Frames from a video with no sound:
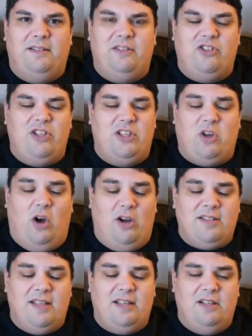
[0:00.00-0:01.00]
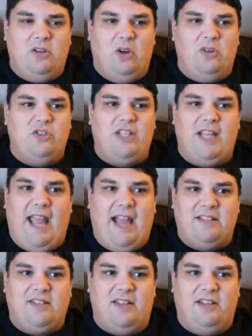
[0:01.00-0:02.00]
She talks like an adult, she
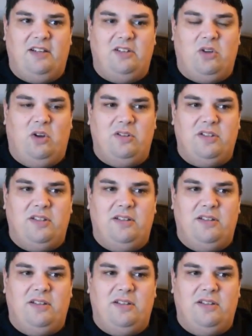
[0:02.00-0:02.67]
acts like an adult.